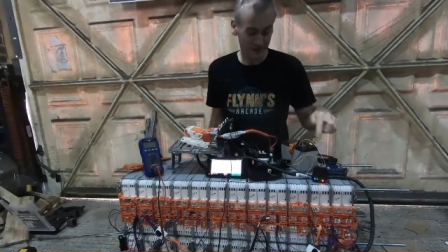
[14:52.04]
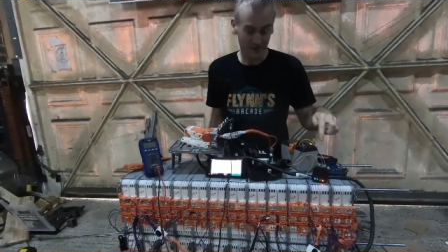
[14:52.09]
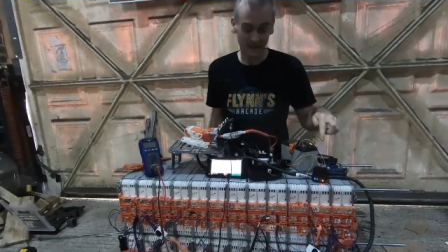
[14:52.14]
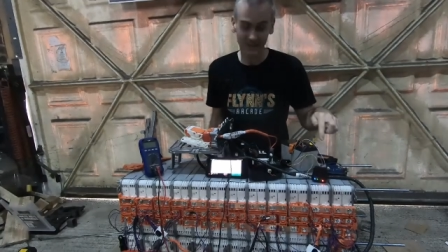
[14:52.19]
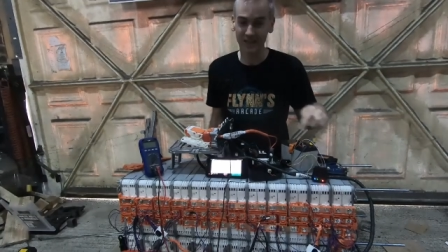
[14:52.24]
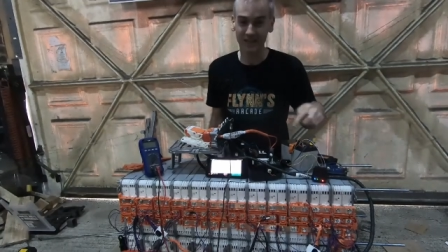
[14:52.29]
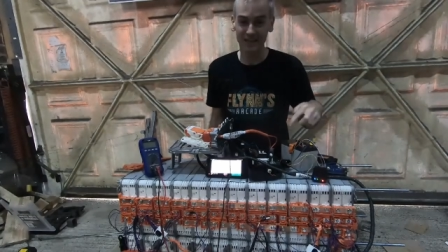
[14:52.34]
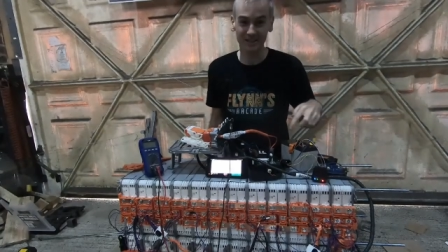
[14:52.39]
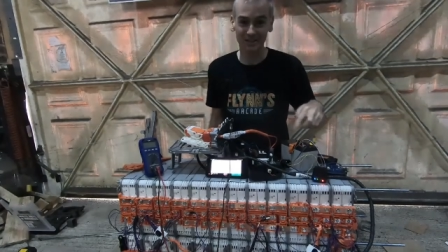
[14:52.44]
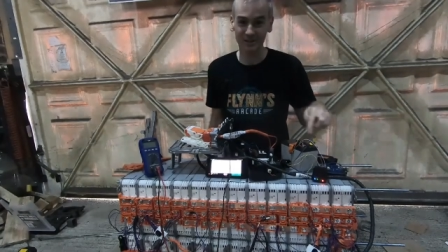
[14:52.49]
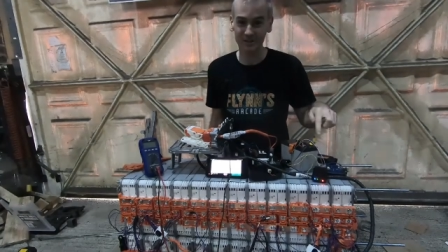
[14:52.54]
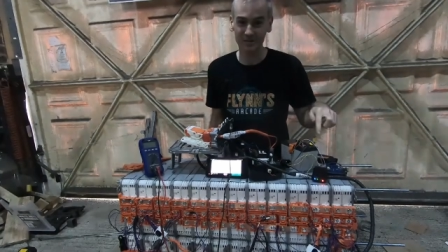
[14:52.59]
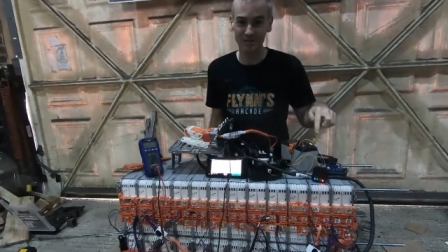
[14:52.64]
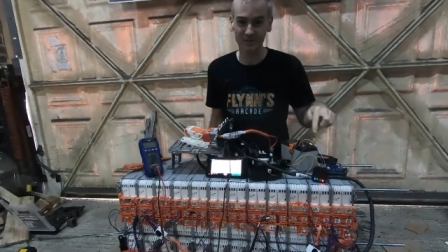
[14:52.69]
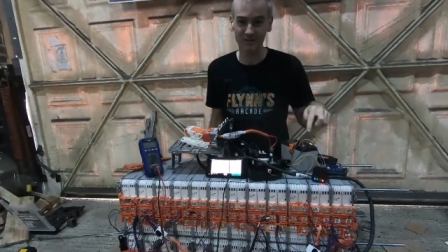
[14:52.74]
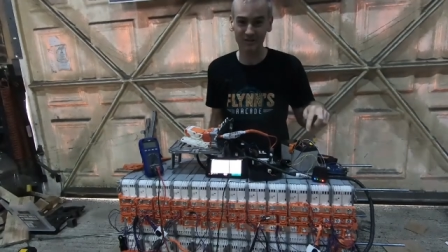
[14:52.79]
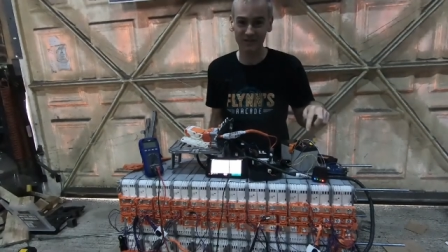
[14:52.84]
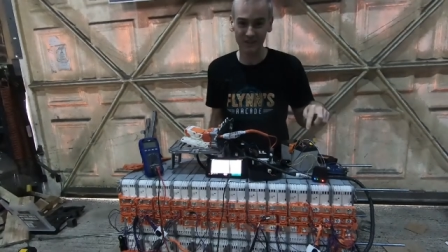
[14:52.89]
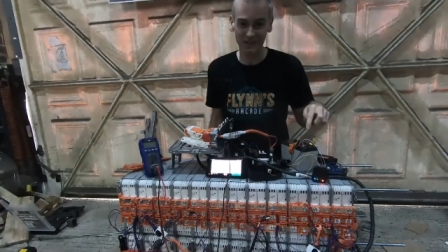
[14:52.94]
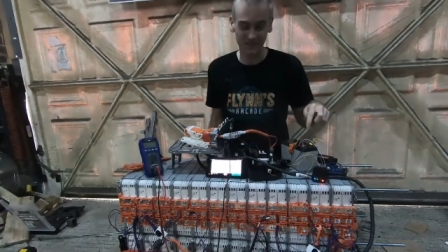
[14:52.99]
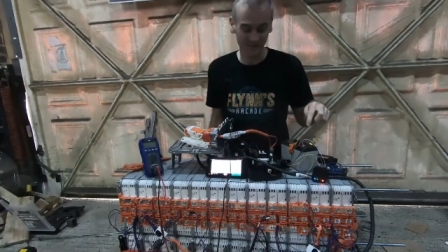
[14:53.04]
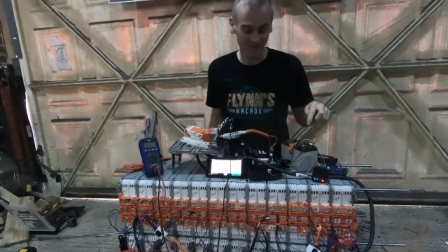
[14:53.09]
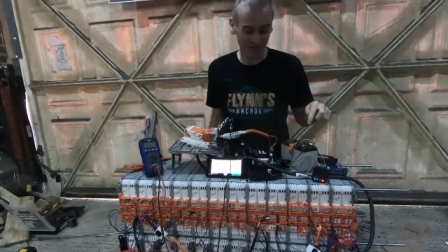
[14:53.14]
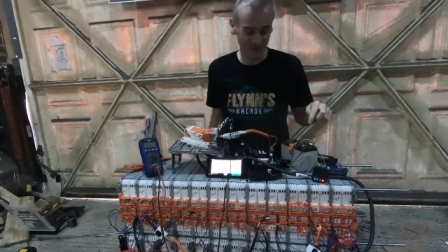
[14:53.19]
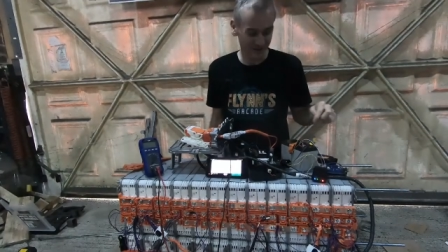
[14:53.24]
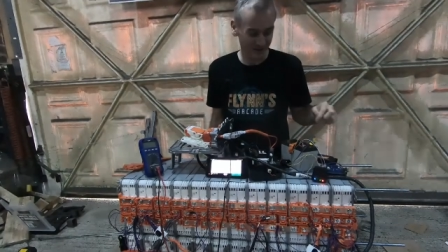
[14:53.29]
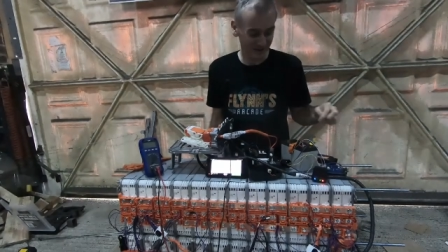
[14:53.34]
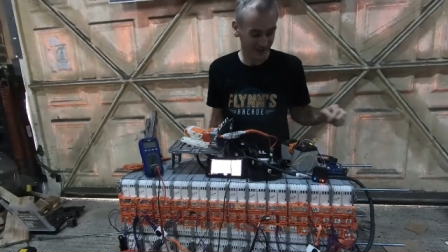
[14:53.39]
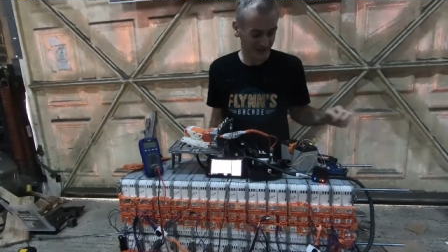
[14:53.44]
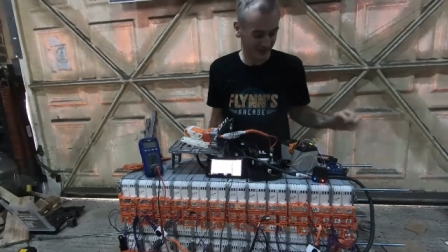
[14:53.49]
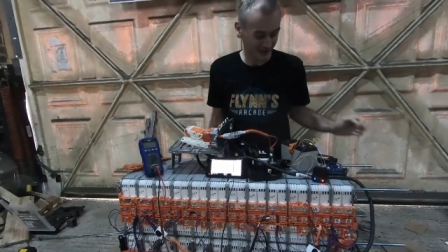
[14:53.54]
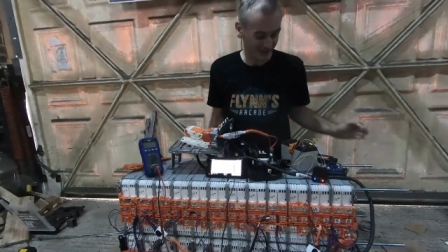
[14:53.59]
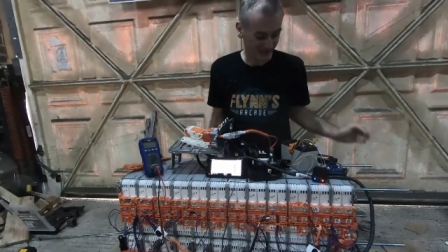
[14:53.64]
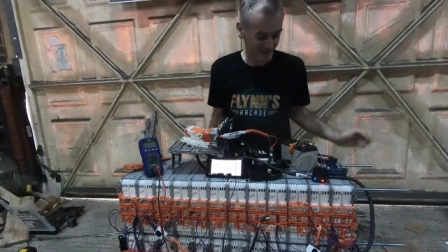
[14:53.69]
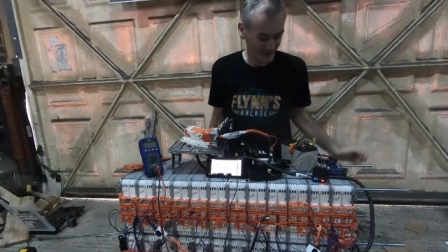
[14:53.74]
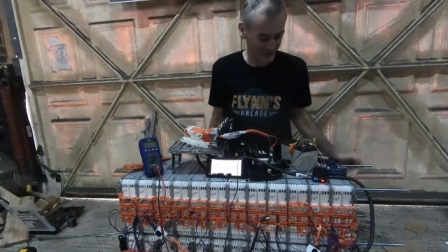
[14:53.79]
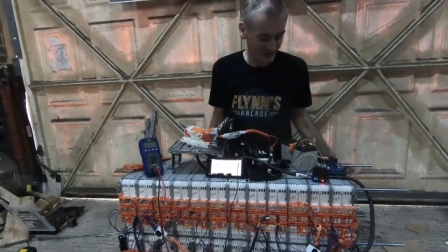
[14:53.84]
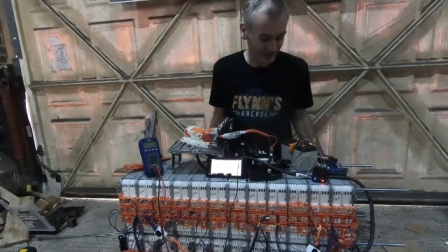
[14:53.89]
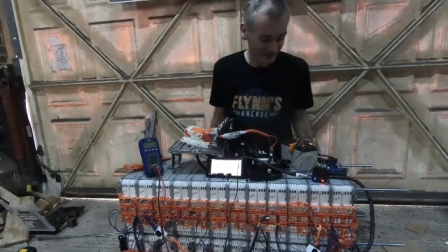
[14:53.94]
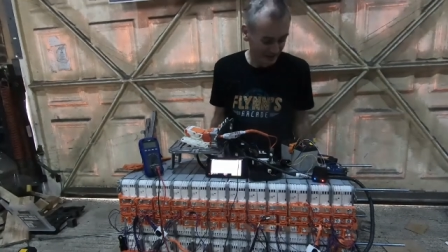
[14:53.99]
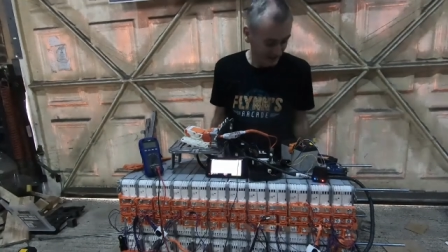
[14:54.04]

this ain't gonna be feasible in the long run.